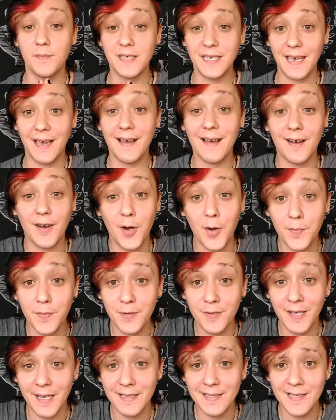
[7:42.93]
yeah, I hope
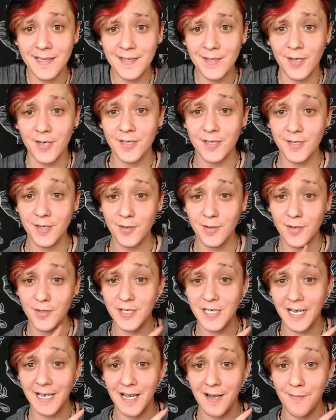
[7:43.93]
you like this. Also, go
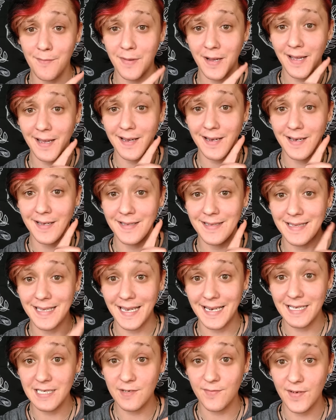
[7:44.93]
check out my
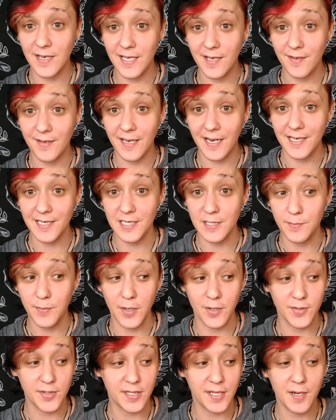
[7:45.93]
latest video that I just
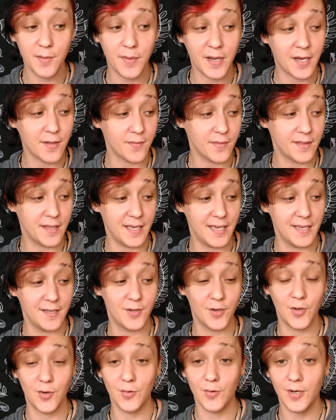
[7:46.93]
posted about the
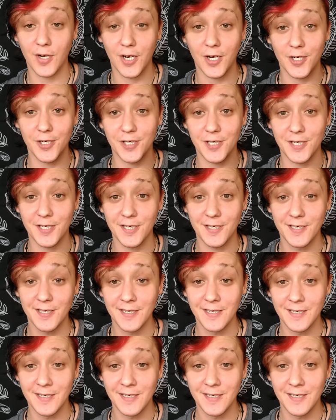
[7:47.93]
new cursed